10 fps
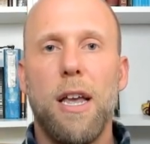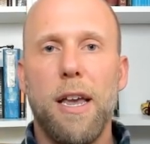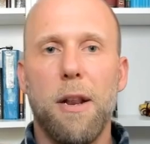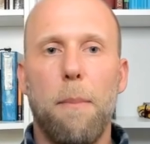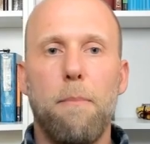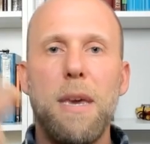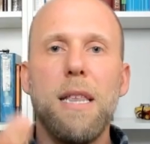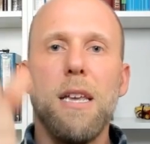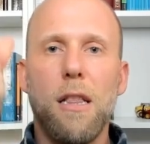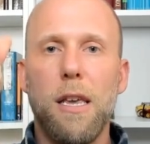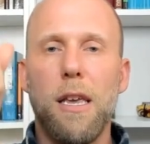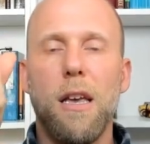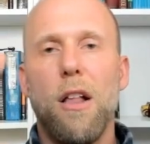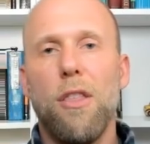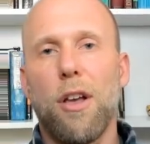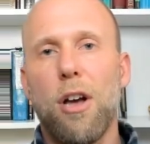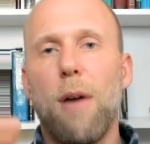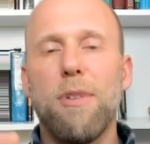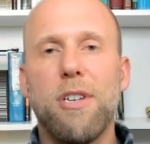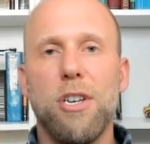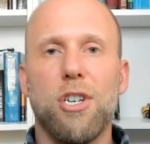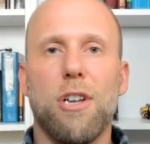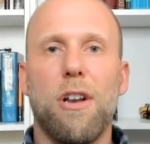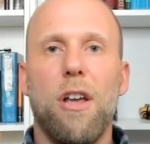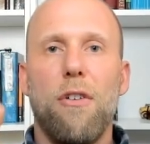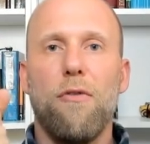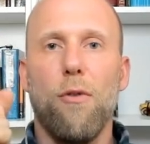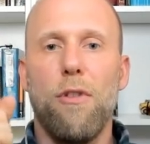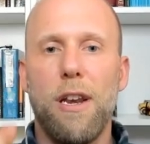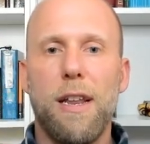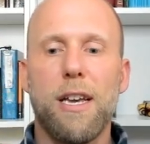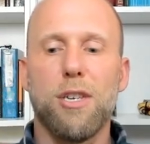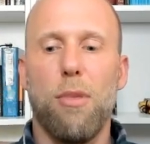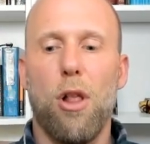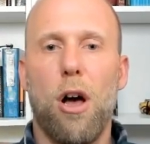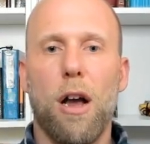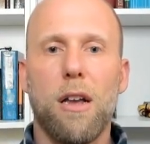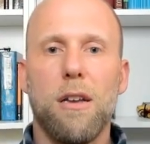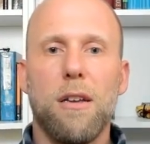and immediately the competition for the next block